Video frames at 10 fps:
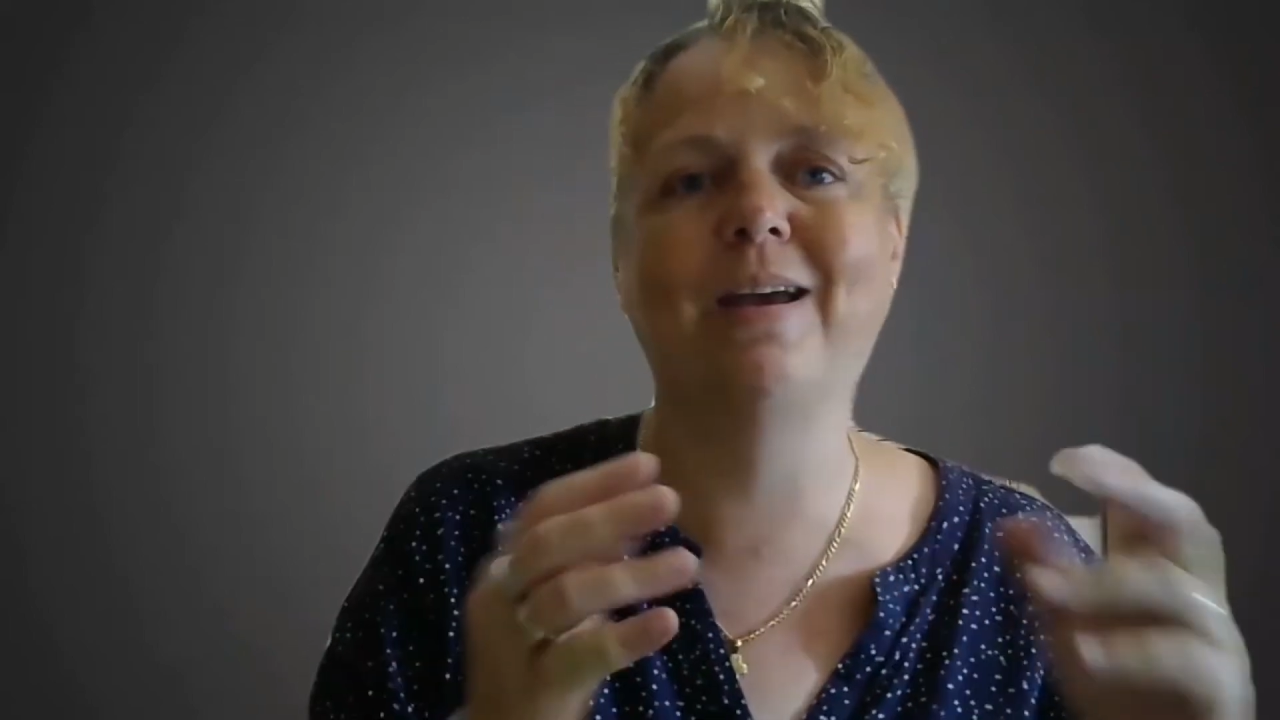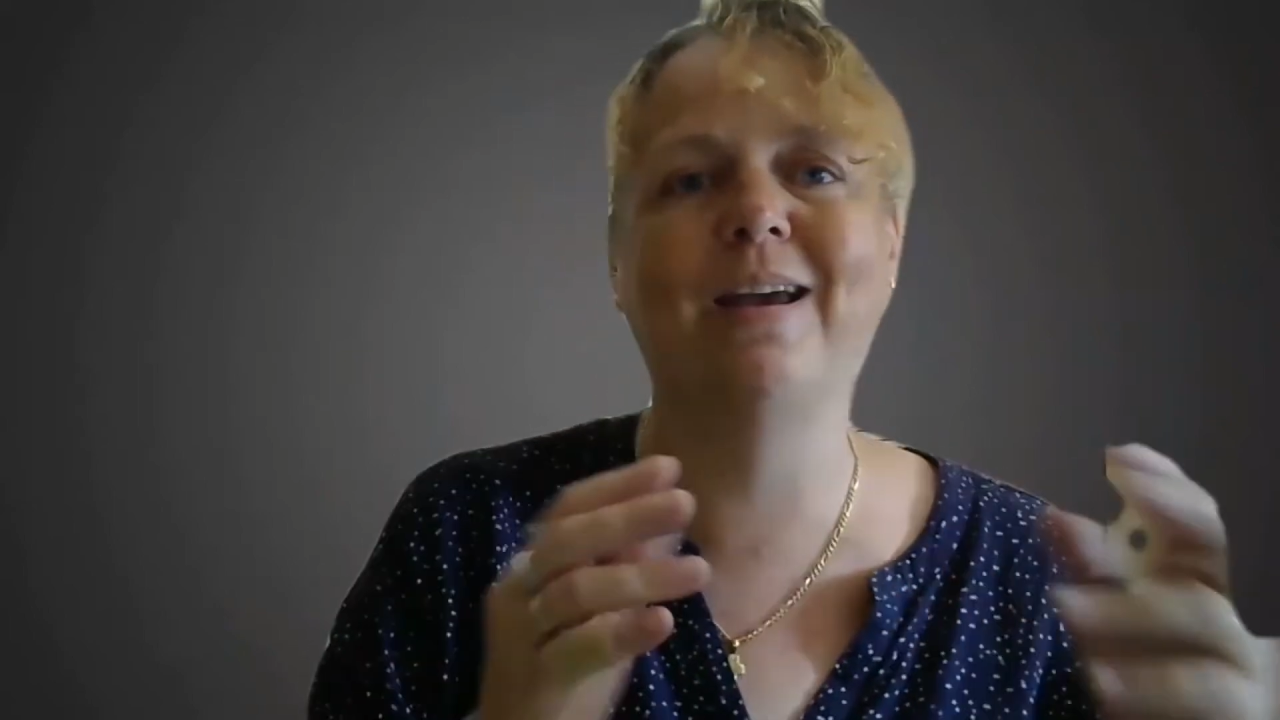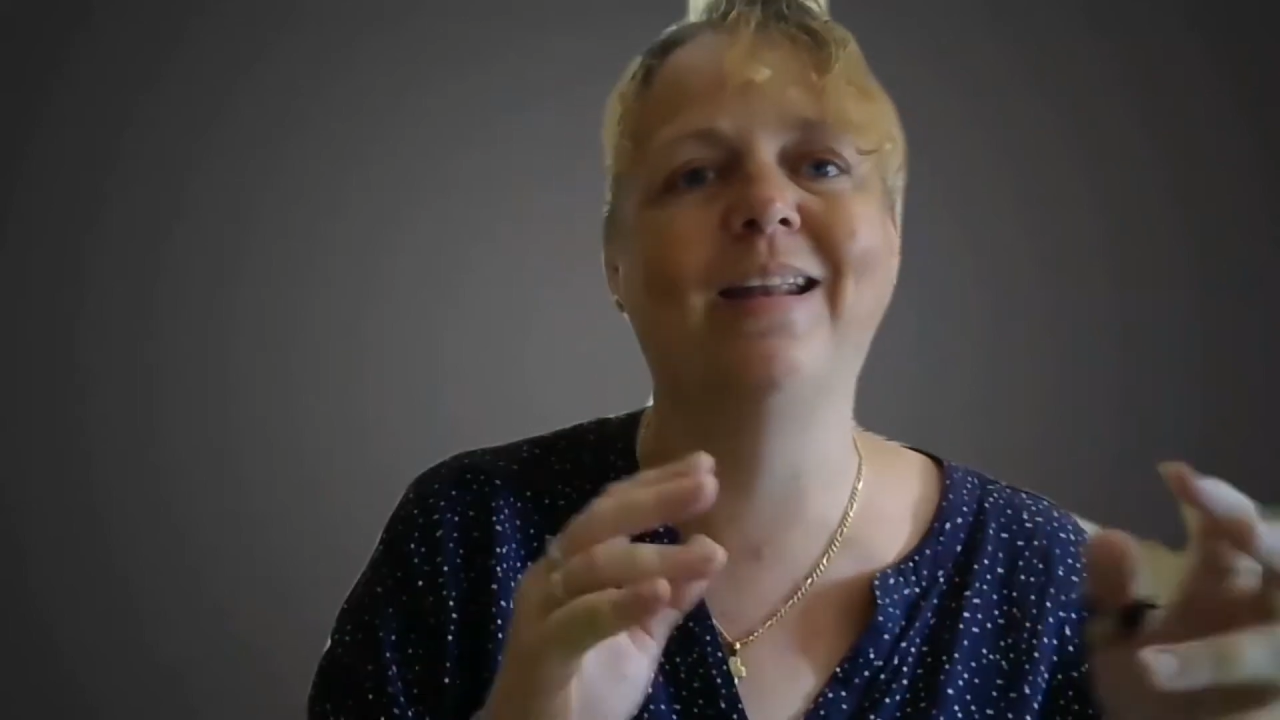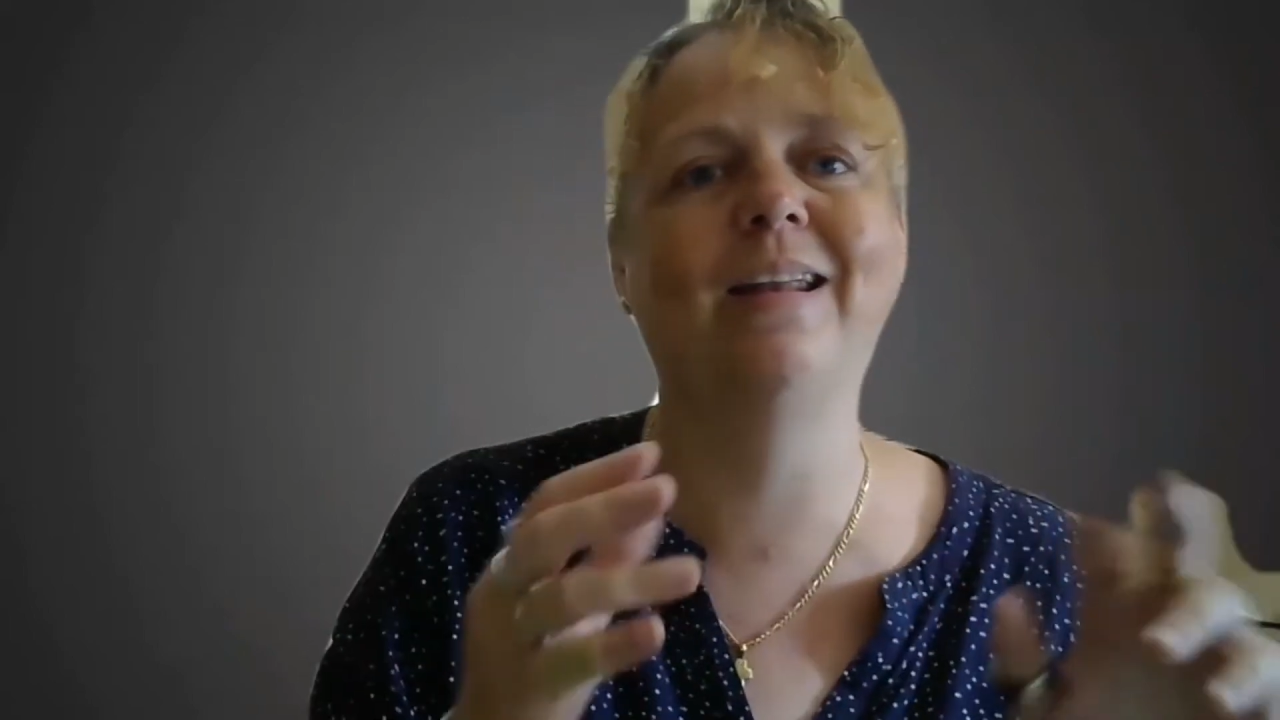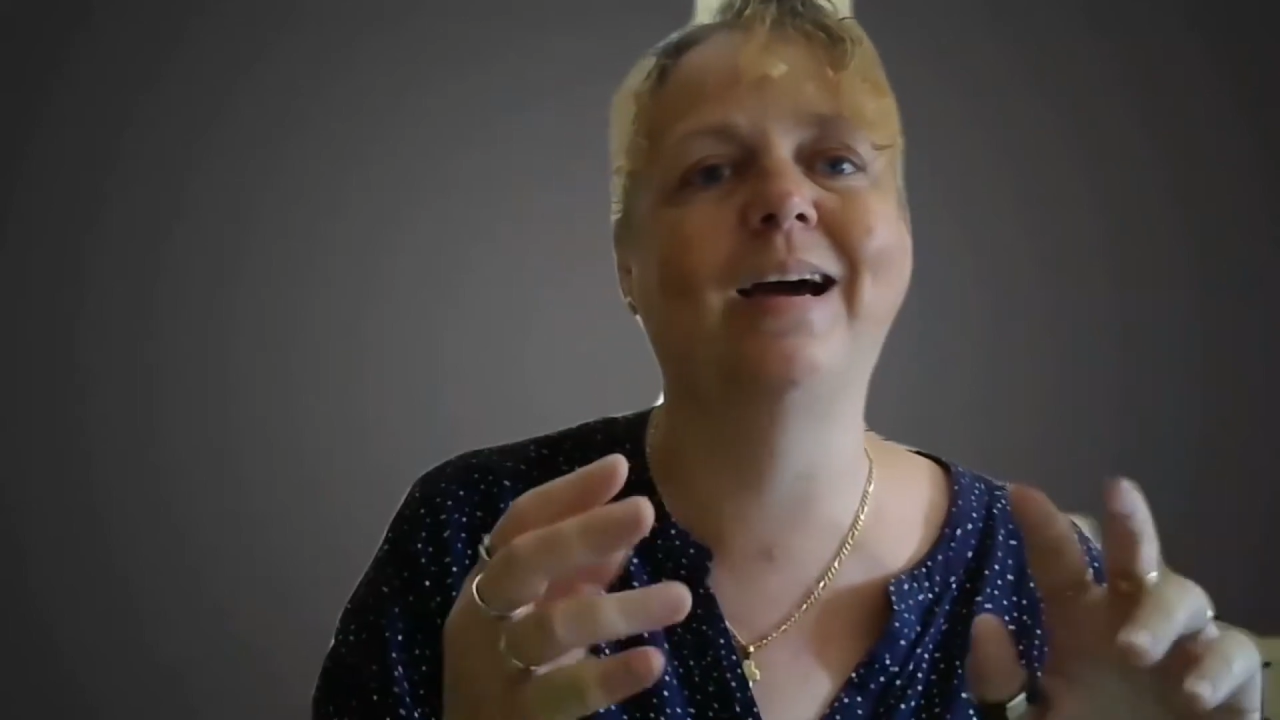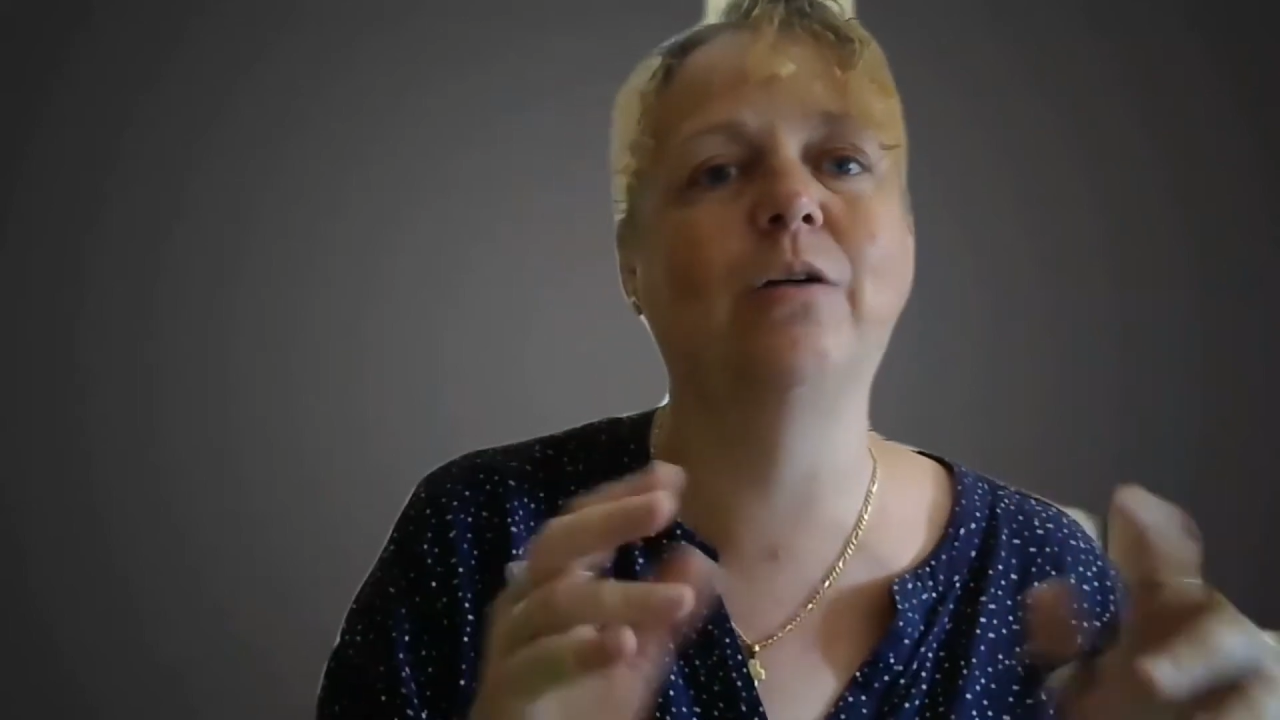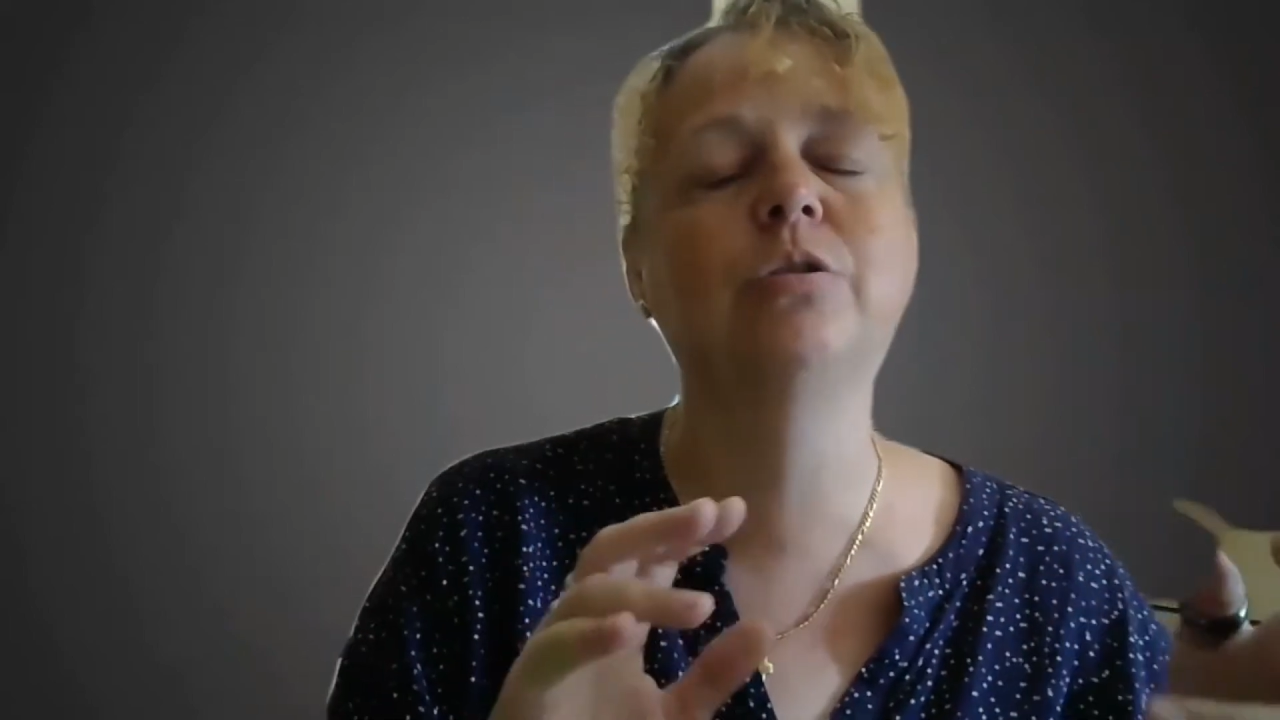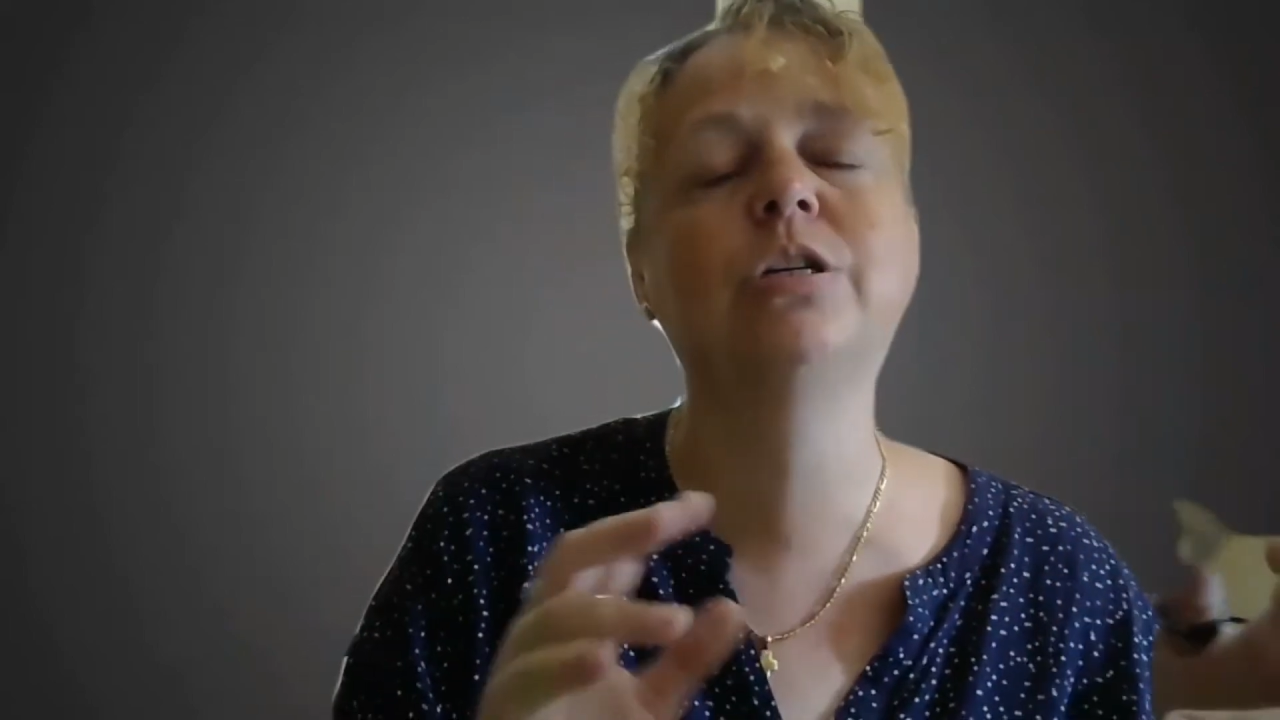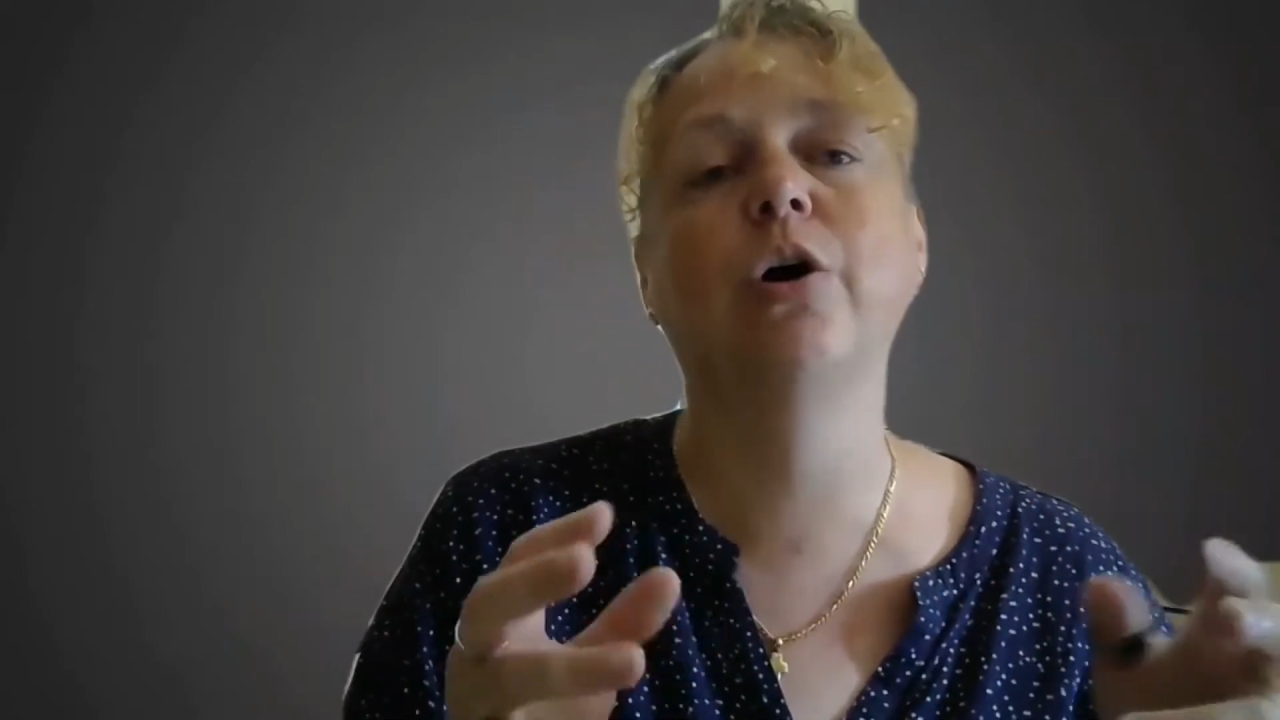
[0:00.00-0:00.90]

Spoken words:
in and out